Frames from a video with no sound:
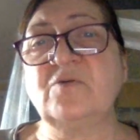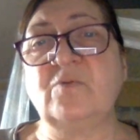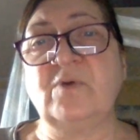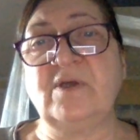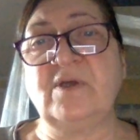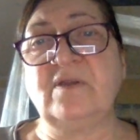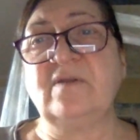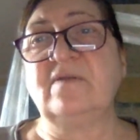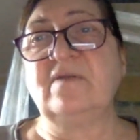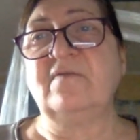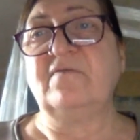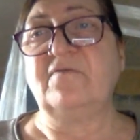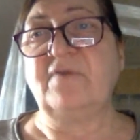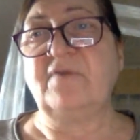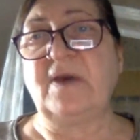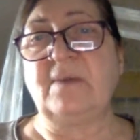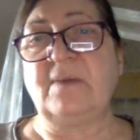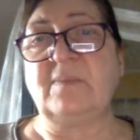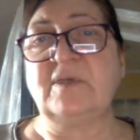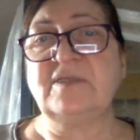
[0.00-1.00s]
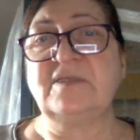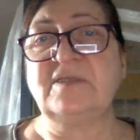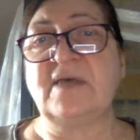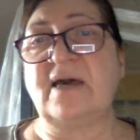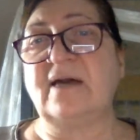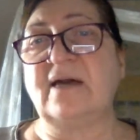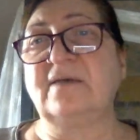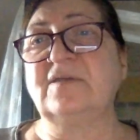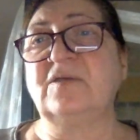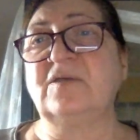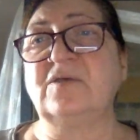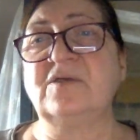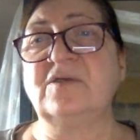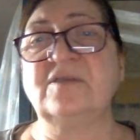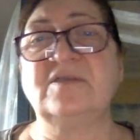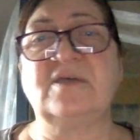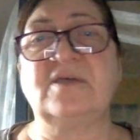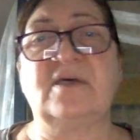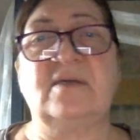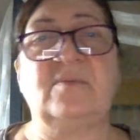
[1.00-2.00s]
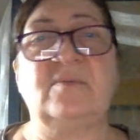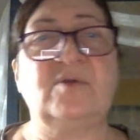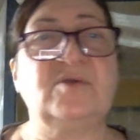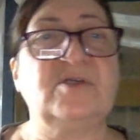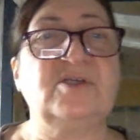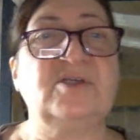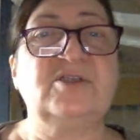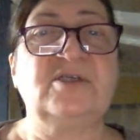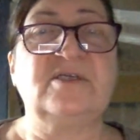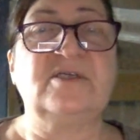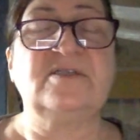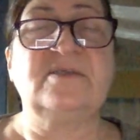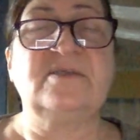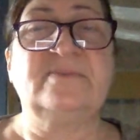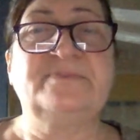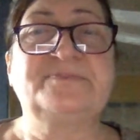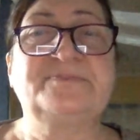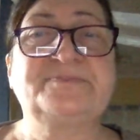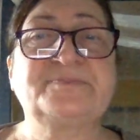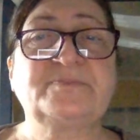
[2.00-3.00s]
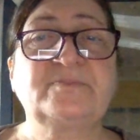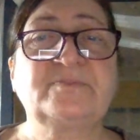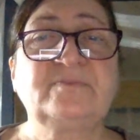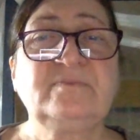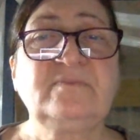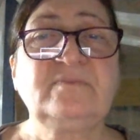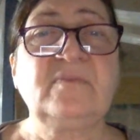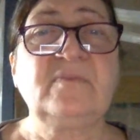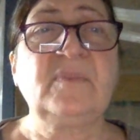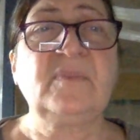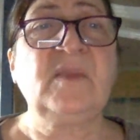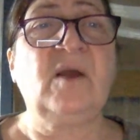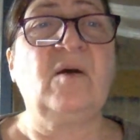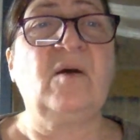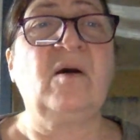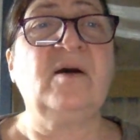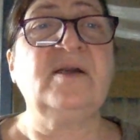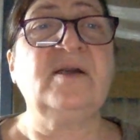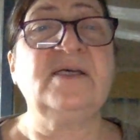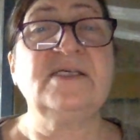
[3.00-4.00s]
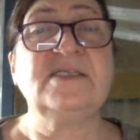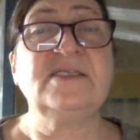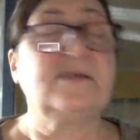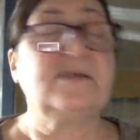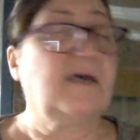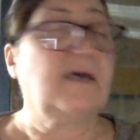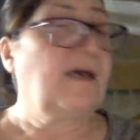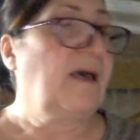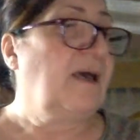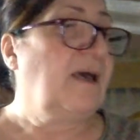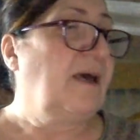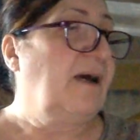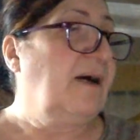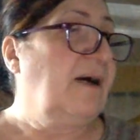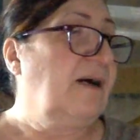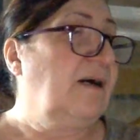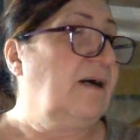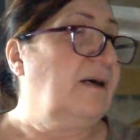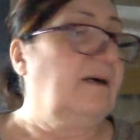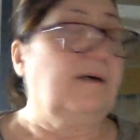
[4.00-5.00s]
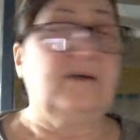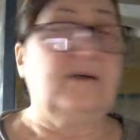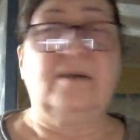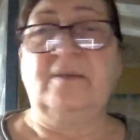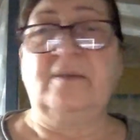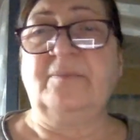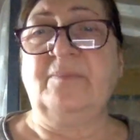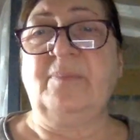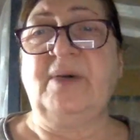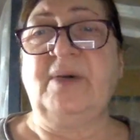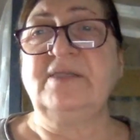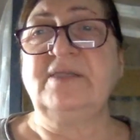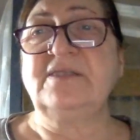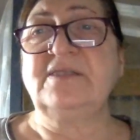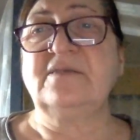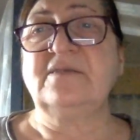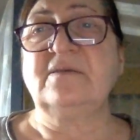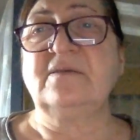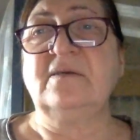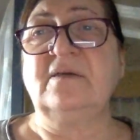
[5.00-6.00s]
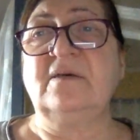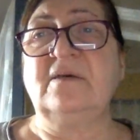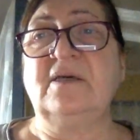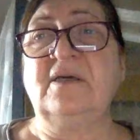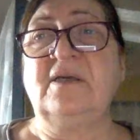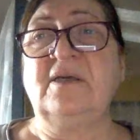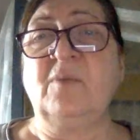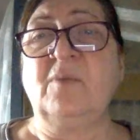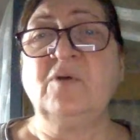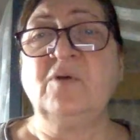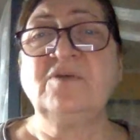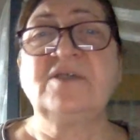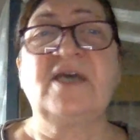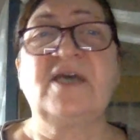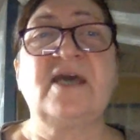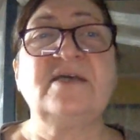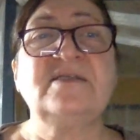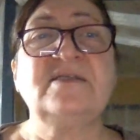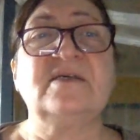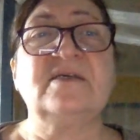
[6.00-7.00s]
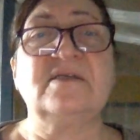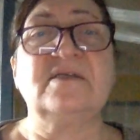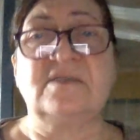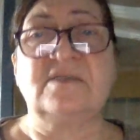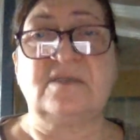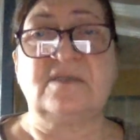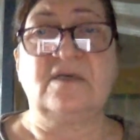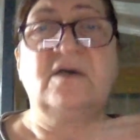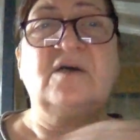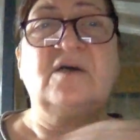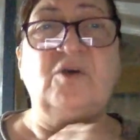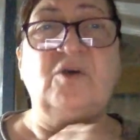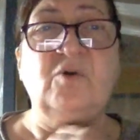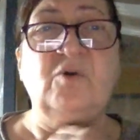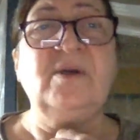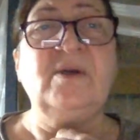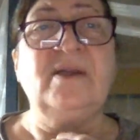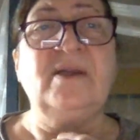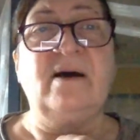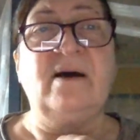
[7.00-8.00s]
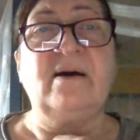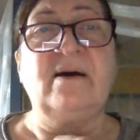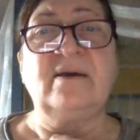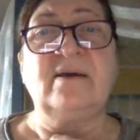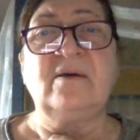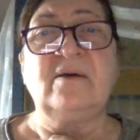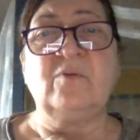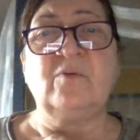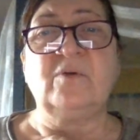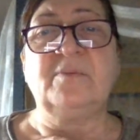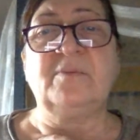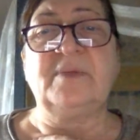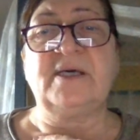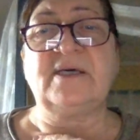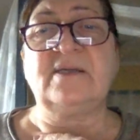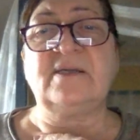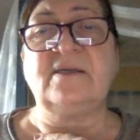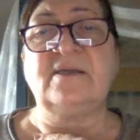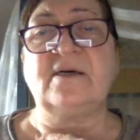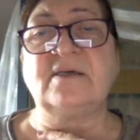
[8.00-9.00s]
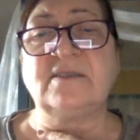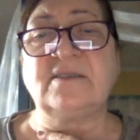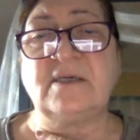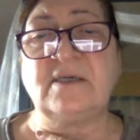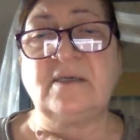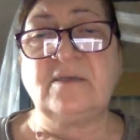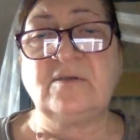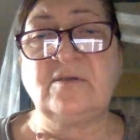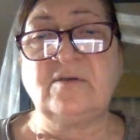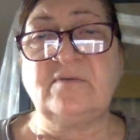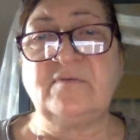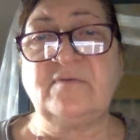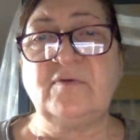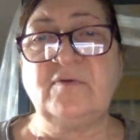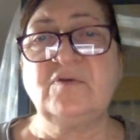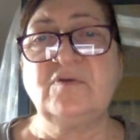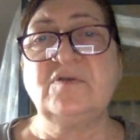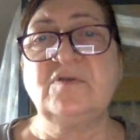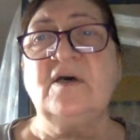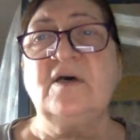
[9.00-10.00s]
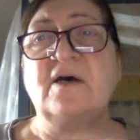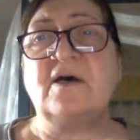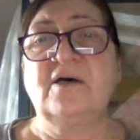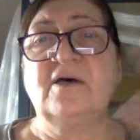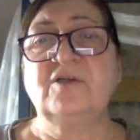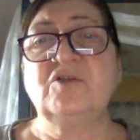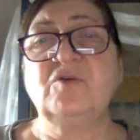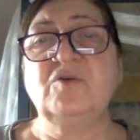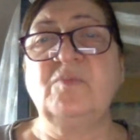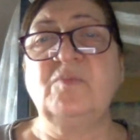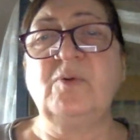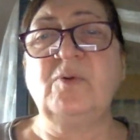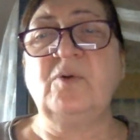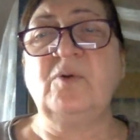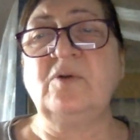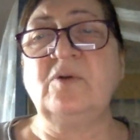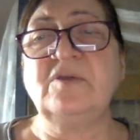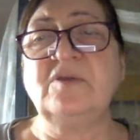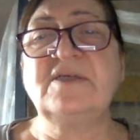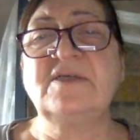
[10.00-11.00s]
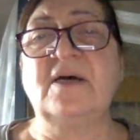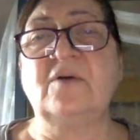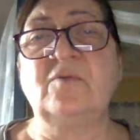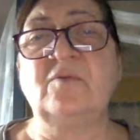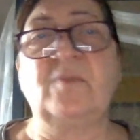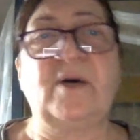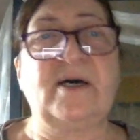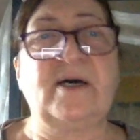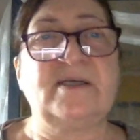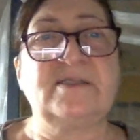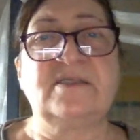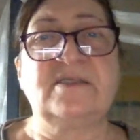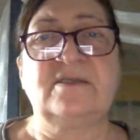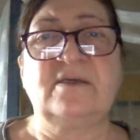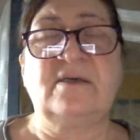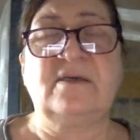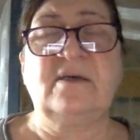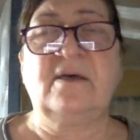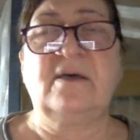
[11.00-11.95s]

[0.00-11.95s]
with famous actors and musicians, artists. But in most cases, you and I will be conducting interviews to pull sound bites.